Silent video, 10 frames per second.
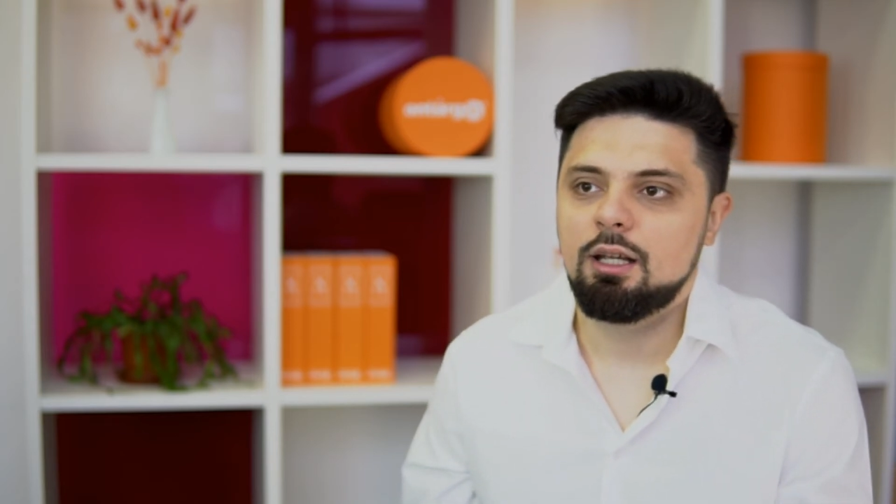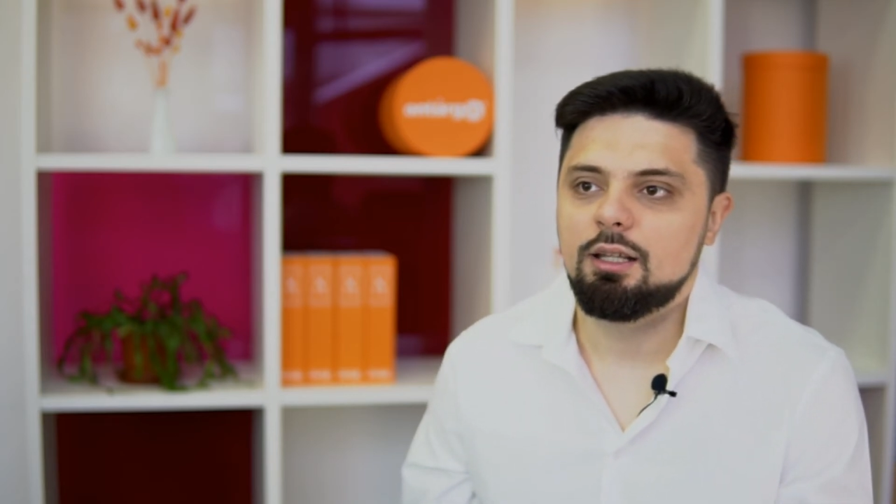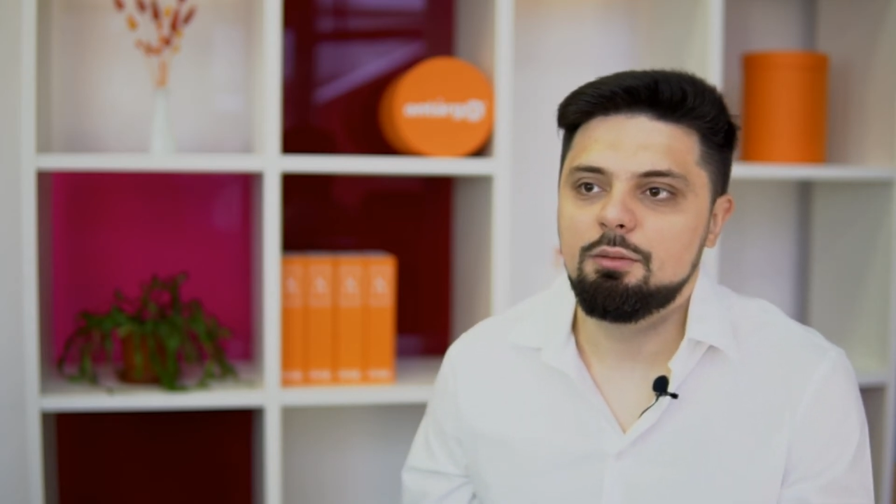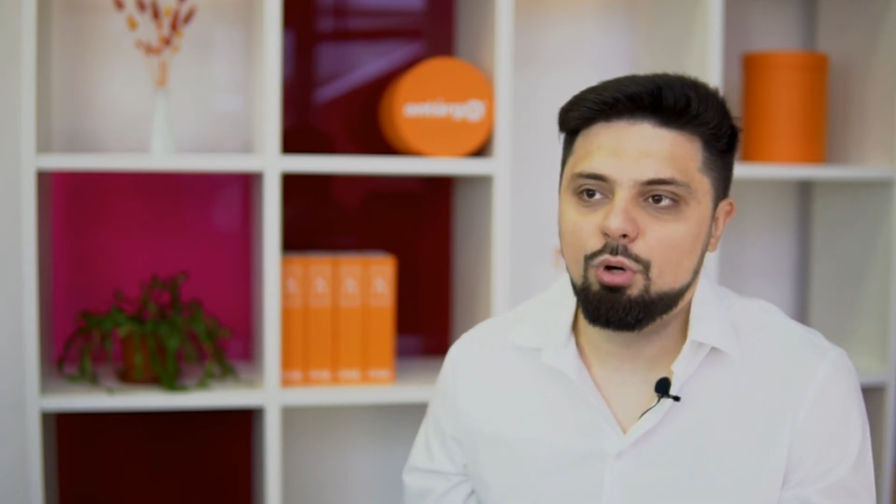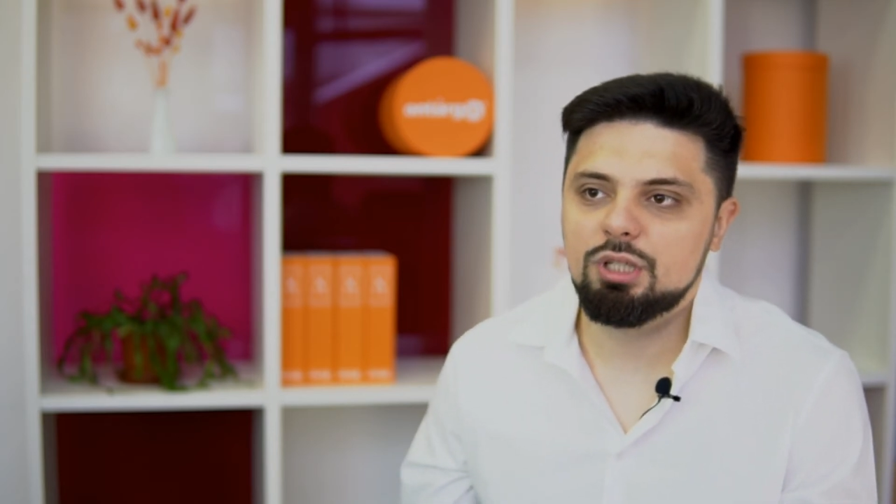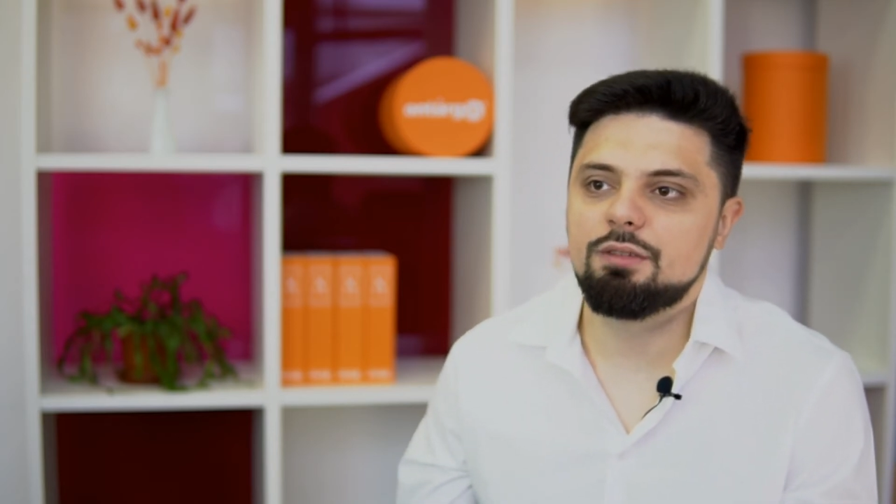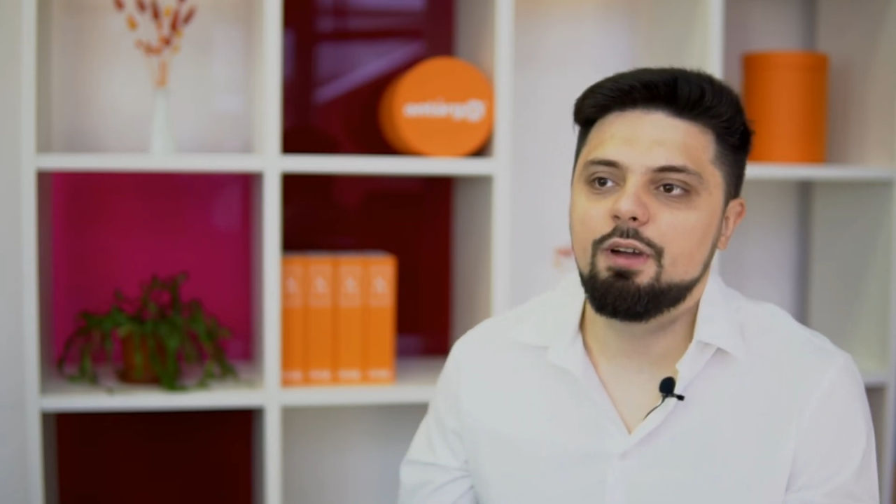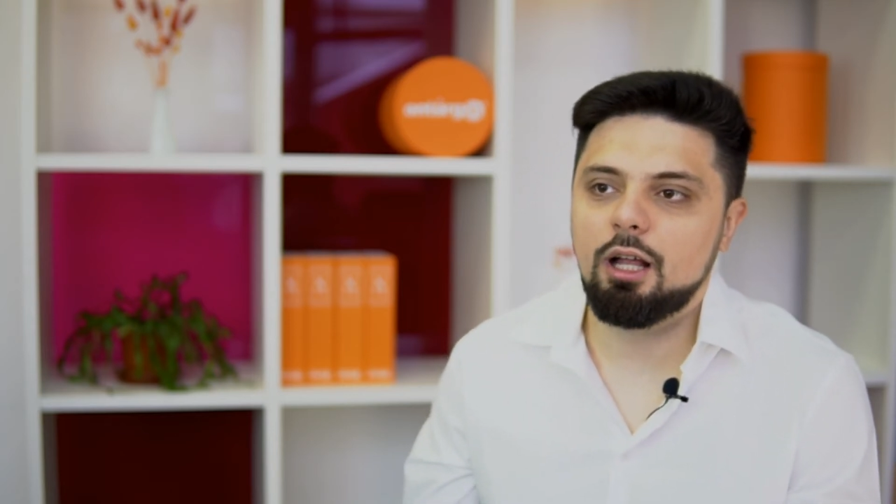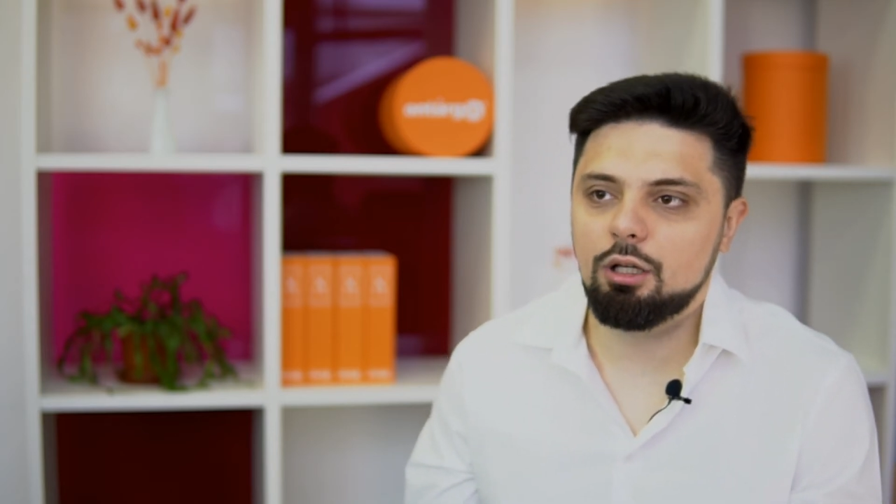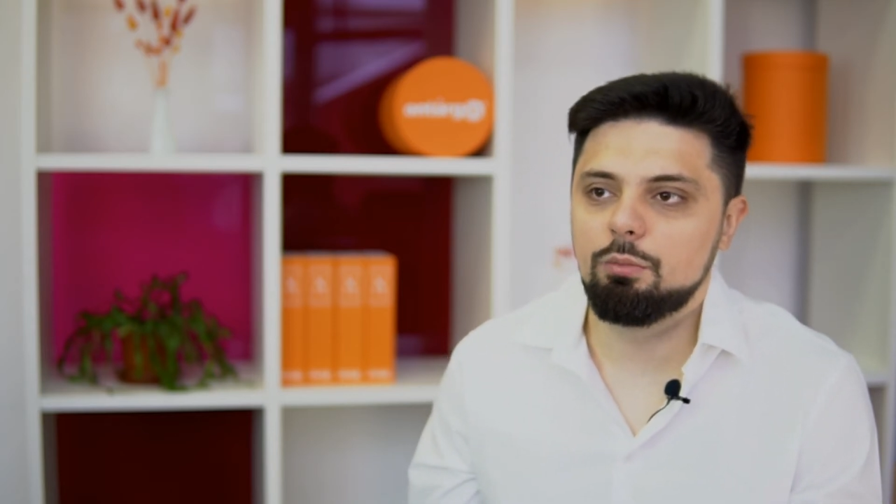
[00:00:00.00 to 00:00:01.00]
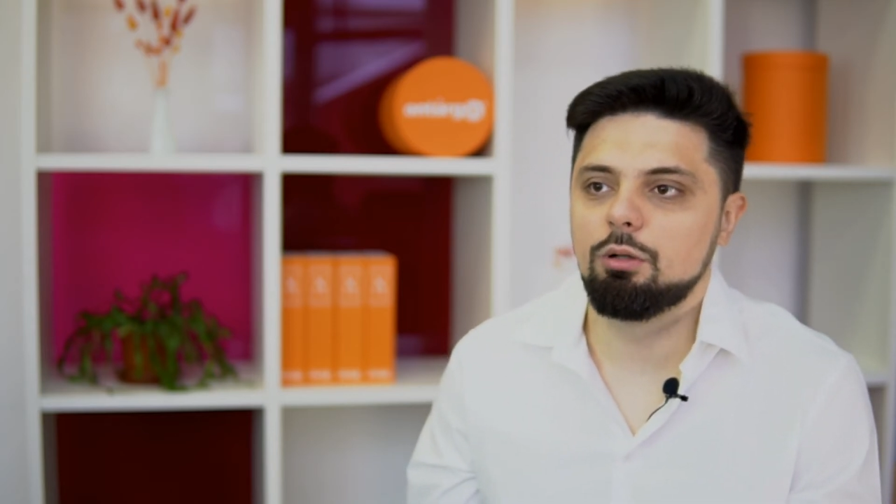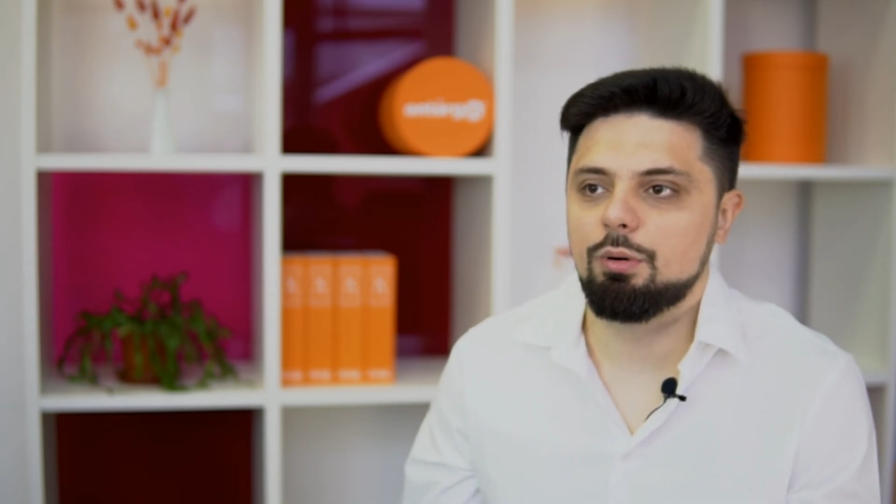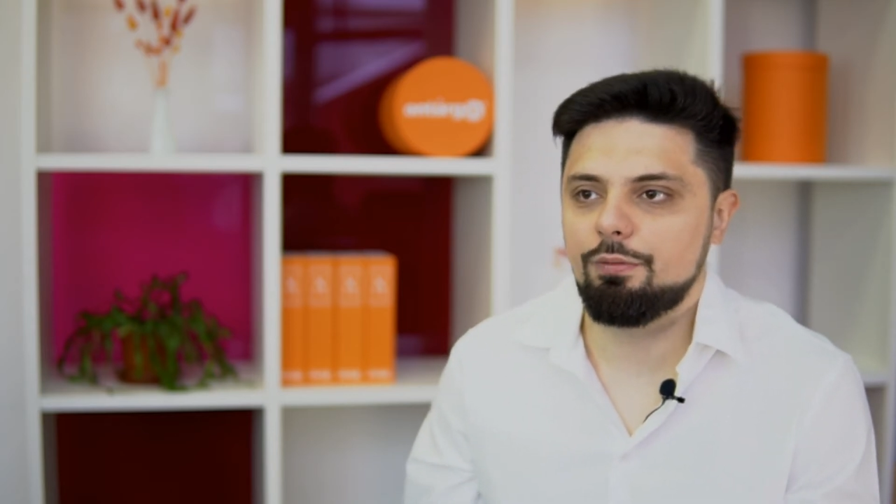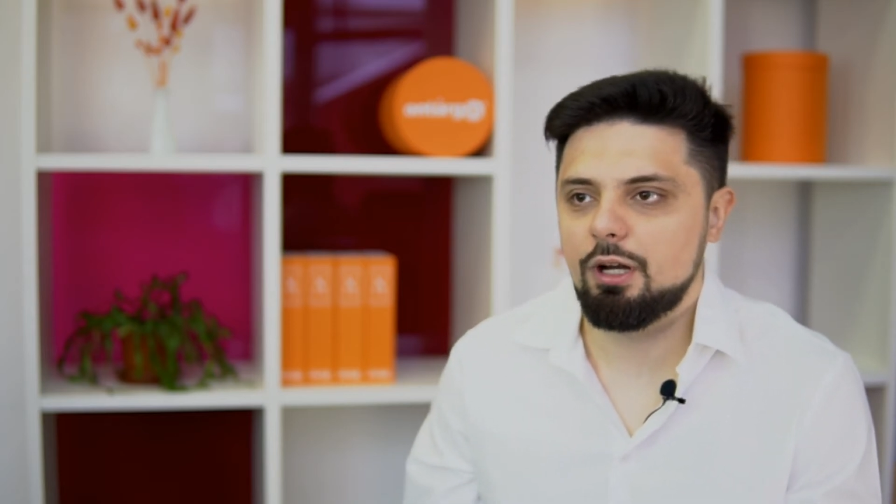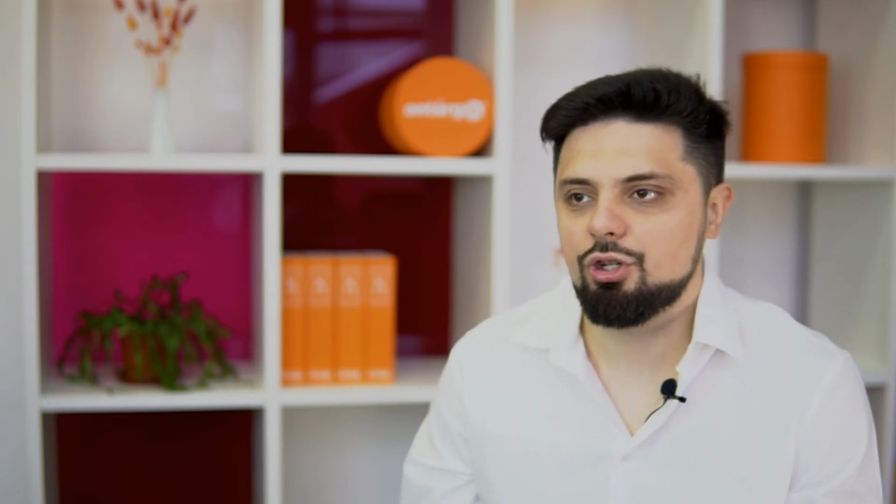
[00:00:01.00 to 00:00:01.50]
the most valuable
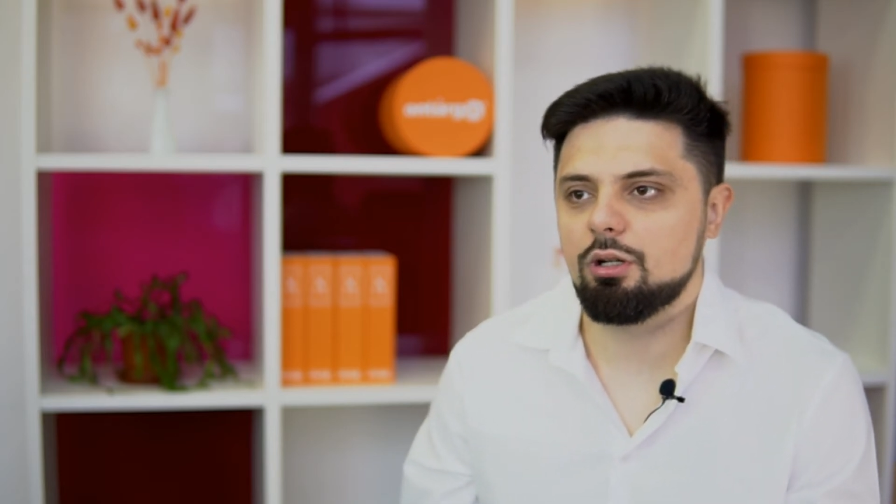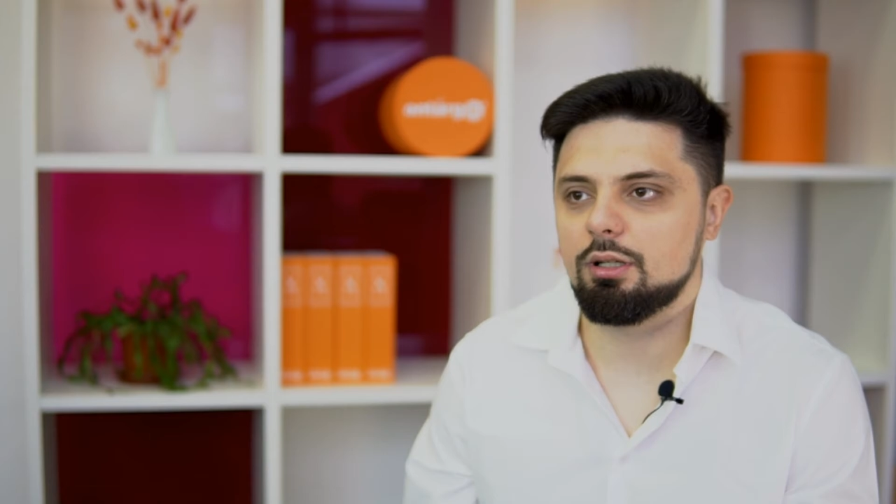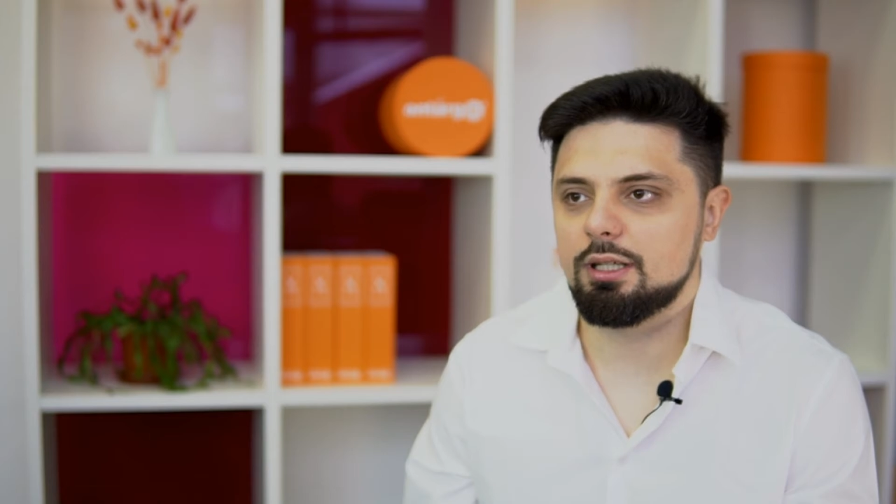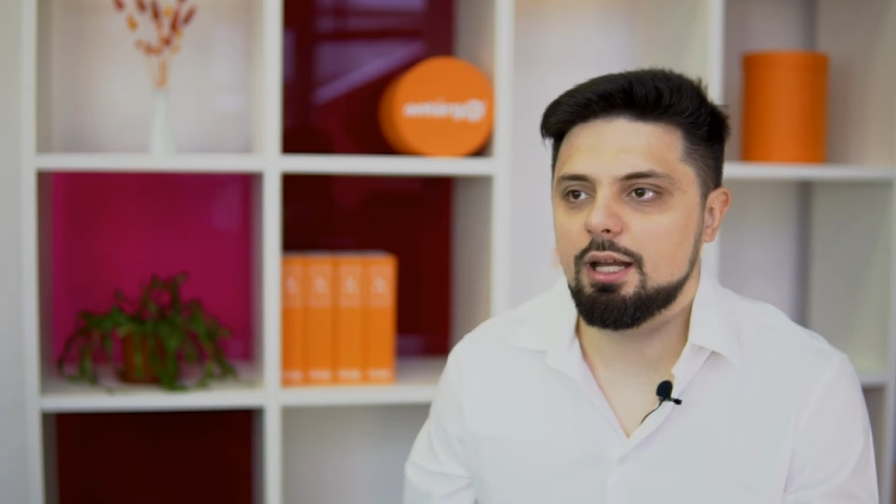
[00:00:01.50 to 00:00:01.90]
professionals